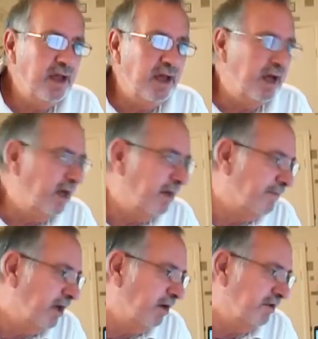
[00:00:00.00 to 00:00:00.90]
Um,
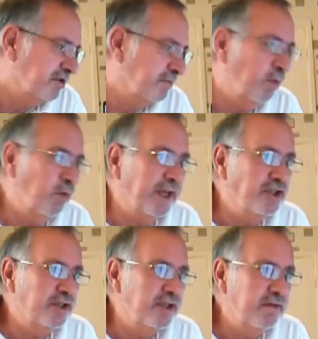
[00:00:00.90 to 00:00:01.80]
only the small
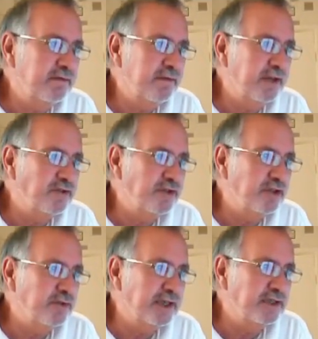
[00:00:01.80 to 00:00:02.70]
engine though,
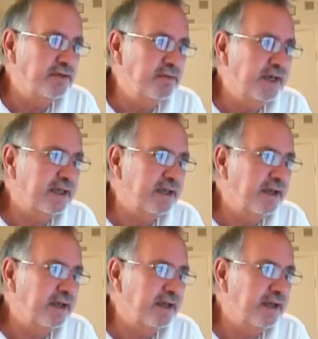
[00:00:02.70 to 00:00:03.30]
122 brake.